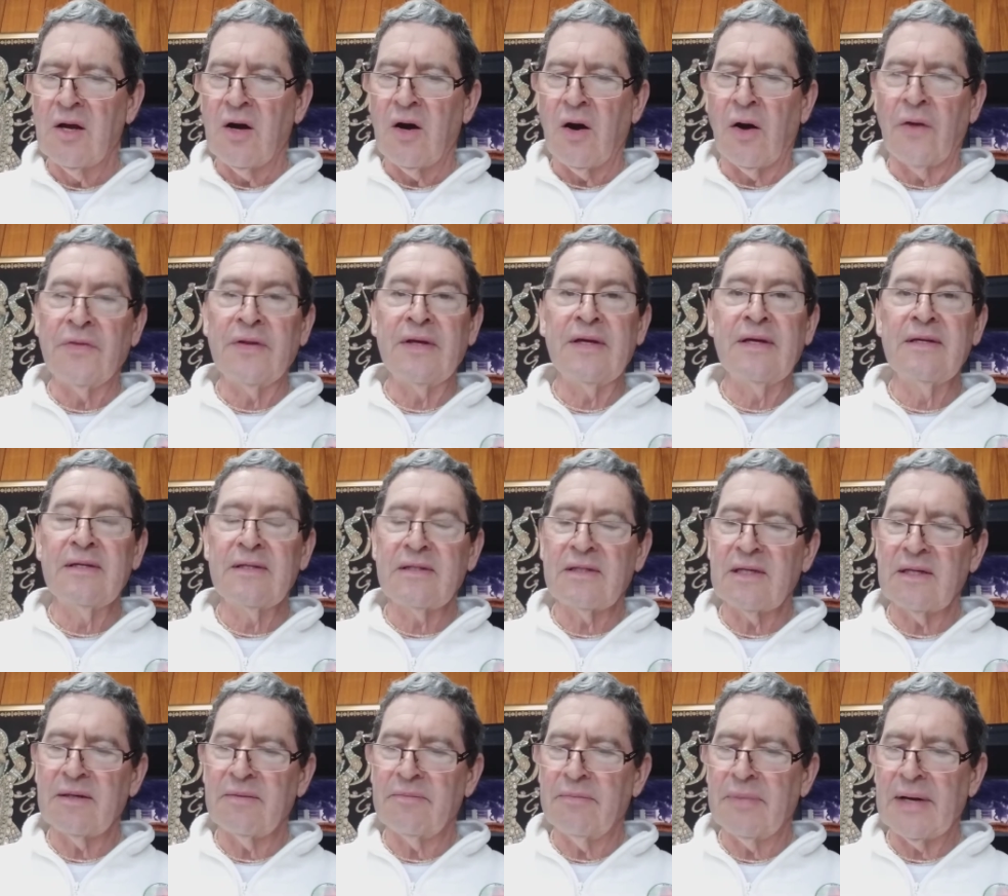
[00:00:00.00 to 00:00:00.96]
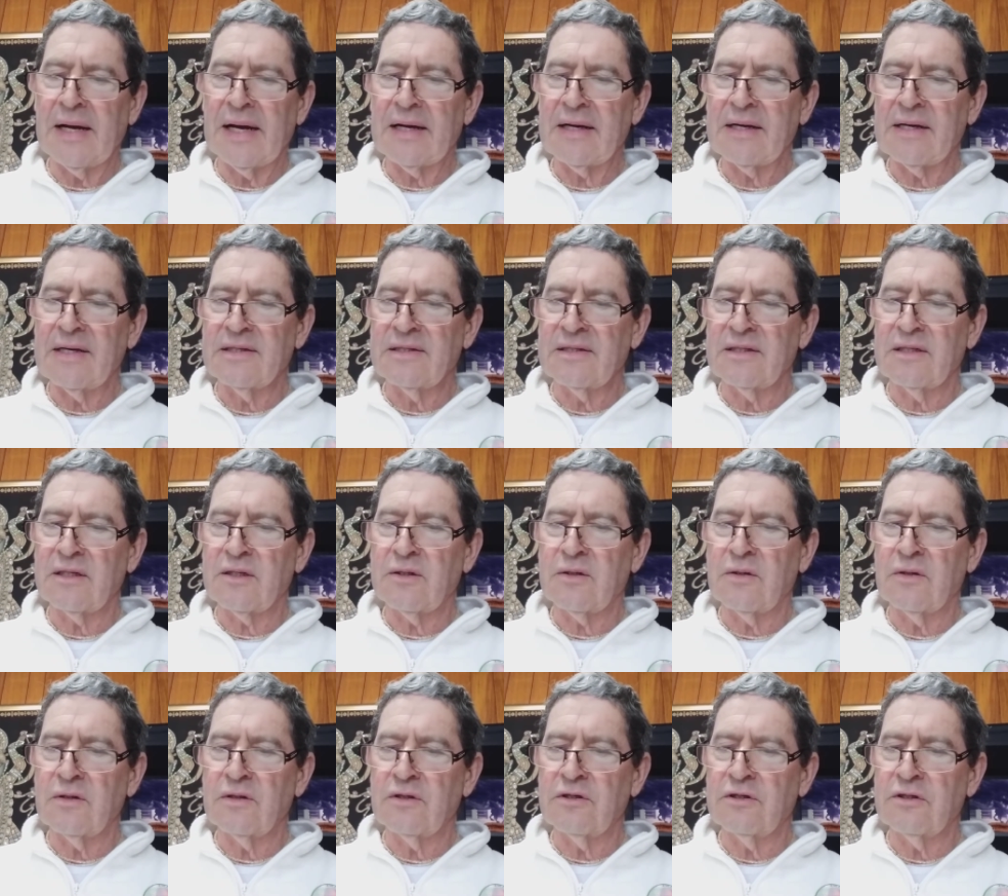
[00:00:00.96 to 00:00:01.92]
On the eastern bank is the
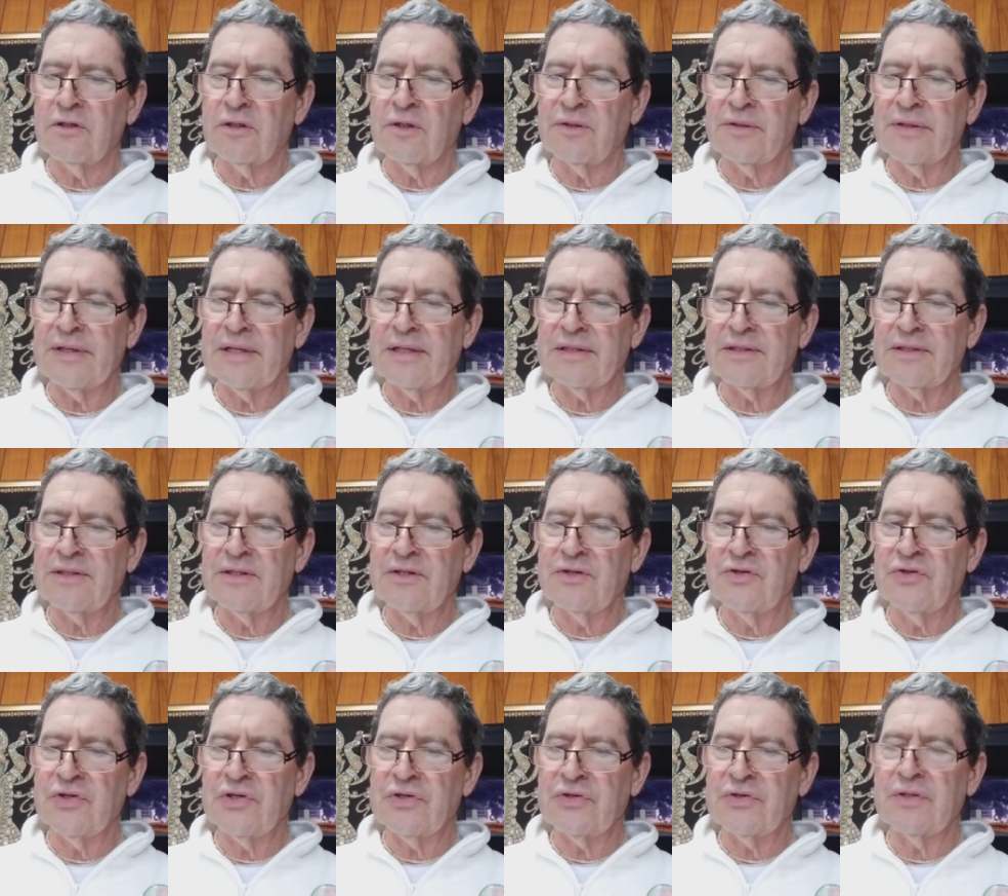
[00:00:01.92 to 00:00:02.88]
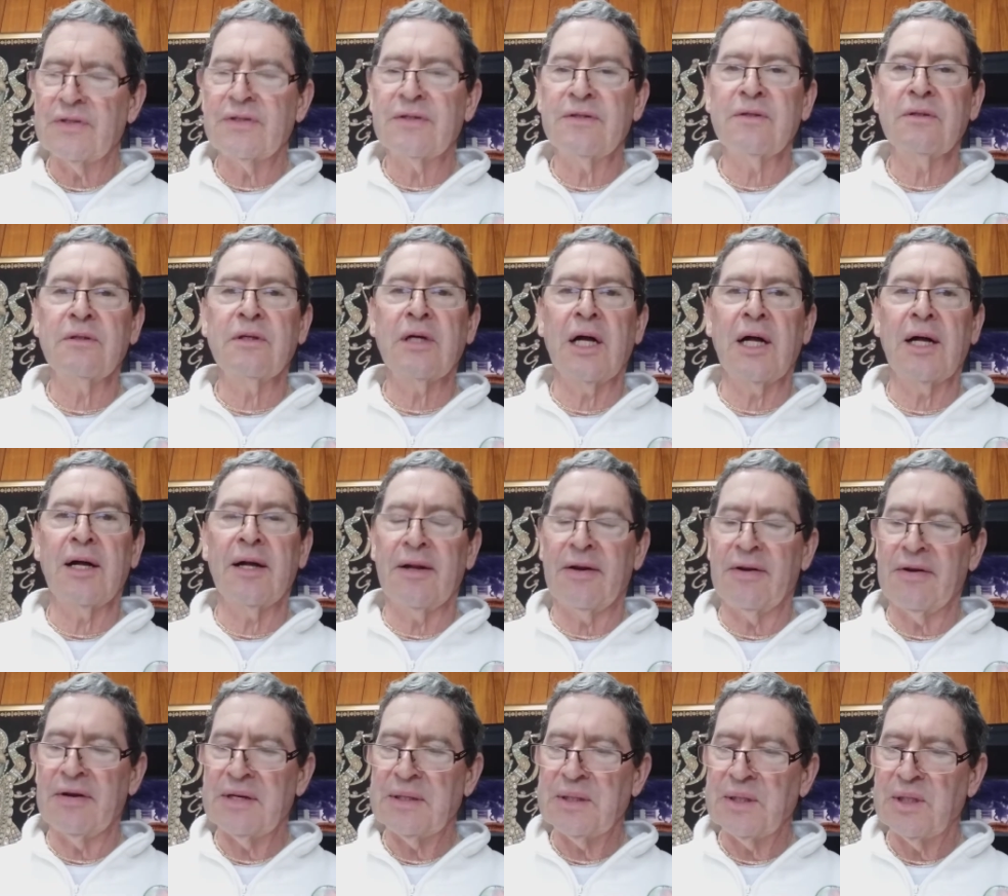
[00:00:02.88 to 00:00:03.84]
kunj known as Chitrasukhad.
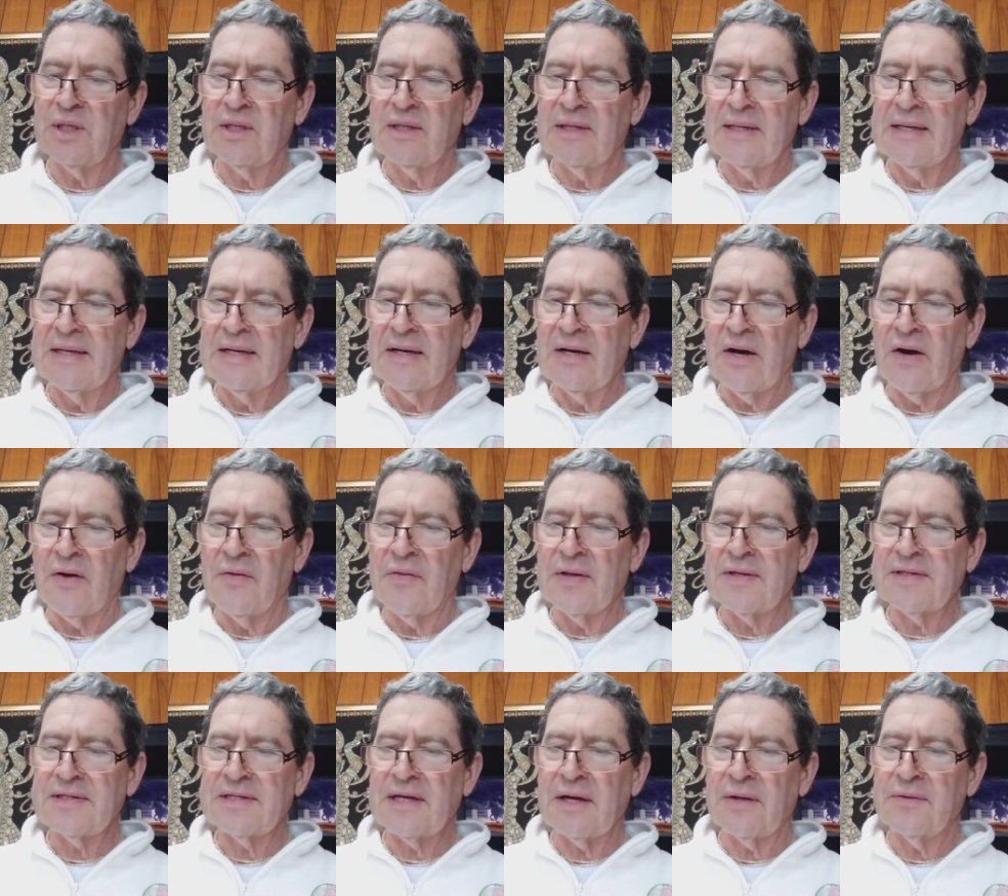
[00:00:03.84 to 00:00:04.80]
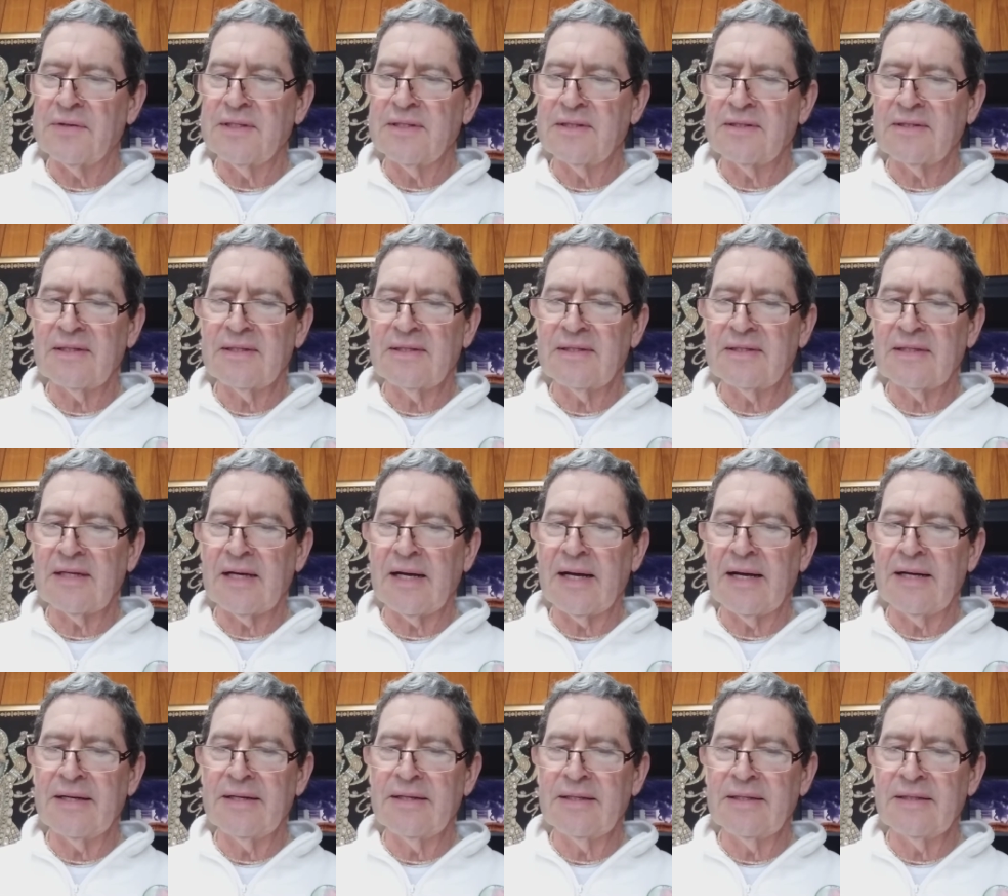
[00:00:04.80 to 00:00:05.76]
On the southeastern
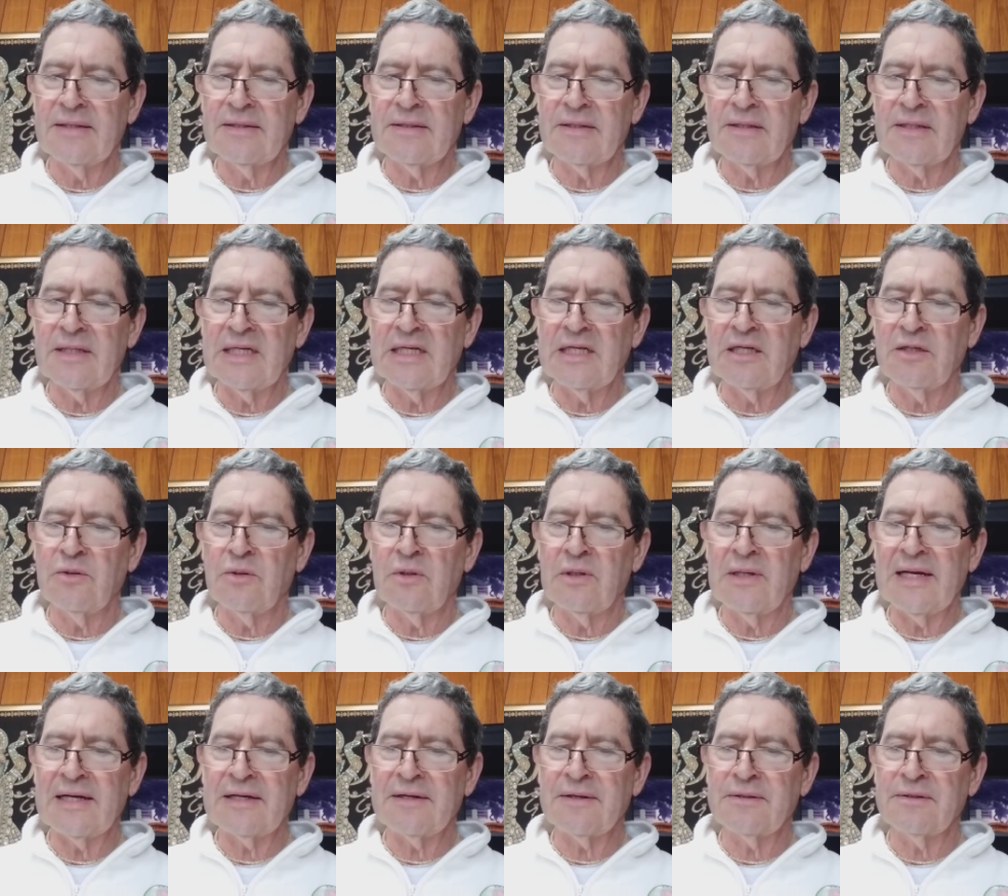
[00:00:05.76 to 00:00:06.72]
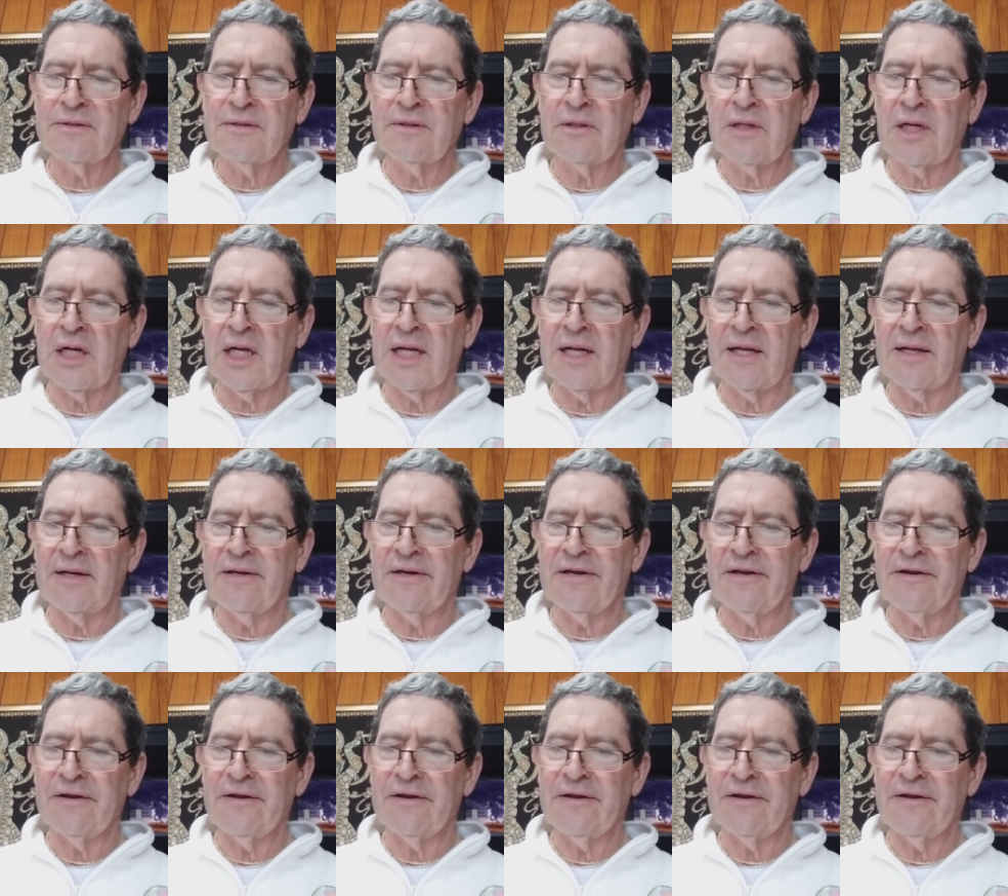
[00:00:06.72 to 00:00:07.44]
side is Indulekha Sukhad.